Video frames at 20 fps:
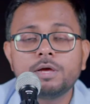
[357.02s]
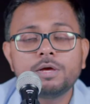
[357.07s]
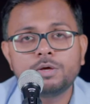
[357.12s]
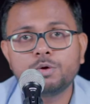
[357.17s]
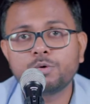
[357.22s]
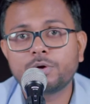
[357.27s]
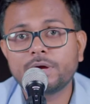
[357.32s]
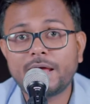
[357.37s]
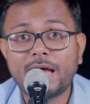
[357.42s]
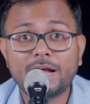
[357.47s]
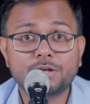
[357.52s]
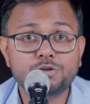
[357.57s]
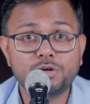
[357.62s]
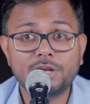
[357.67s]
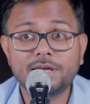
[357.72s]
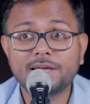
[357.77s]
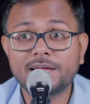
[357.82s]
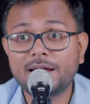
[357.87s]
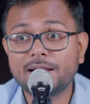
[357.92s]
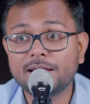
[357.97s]
you can
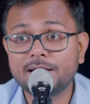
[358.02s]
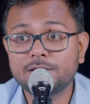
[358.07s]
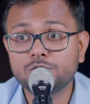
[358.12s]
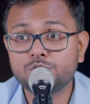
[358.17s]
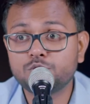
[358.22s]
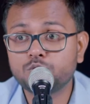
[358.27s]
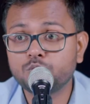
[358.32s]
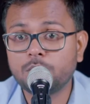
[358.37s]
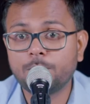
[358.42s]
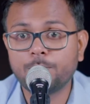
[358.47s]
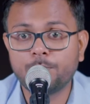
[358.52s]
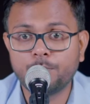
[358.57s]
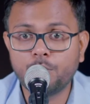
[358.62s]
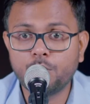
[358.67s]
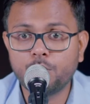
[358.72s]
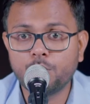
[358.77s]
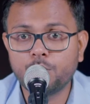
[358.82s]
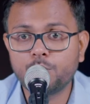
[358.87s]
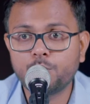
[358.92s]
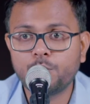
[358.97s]
actually get into a
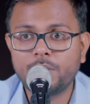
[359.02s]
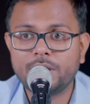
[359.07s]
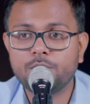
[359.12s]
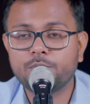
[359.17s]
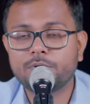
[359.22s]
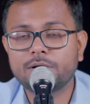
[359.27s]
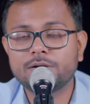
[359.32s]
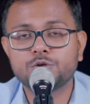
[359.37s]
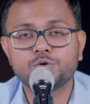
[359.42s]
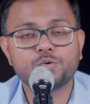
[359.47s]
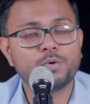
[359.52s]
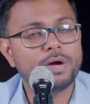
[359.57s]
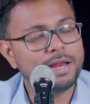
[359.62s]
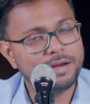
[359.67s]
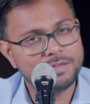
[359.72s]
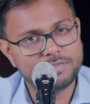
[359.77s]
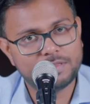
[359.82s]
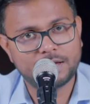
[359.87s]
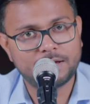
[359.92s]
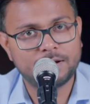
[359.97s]
mode where you can do
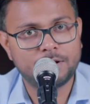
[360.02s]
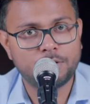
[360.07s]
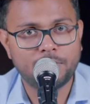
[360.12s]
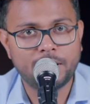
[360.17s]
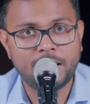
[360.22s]
anything in your